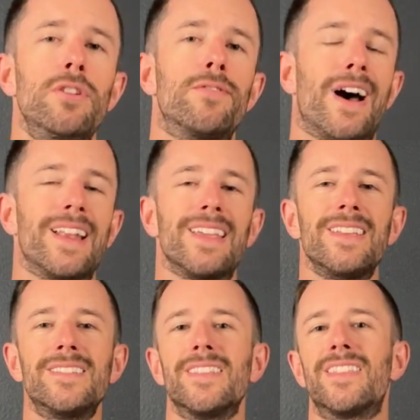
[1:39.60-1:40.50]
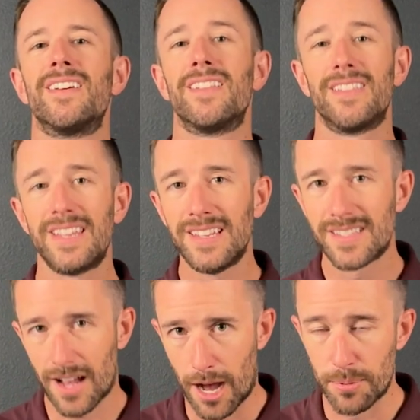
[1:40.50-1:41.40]
you've got is the
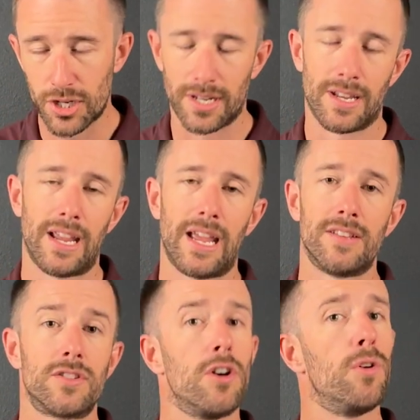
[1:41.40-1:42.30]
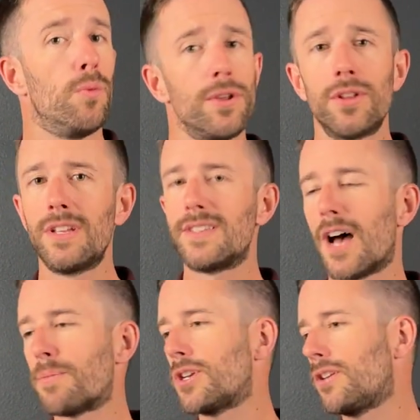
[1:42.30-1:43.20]
lease option. And so with the lease
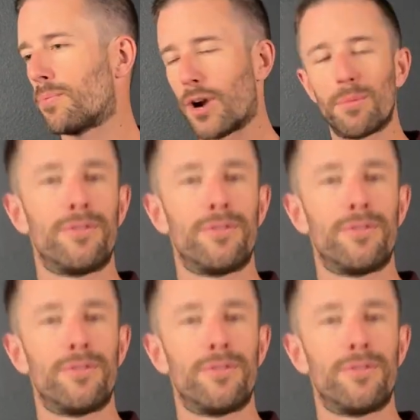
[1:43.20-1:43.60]
option, you're probably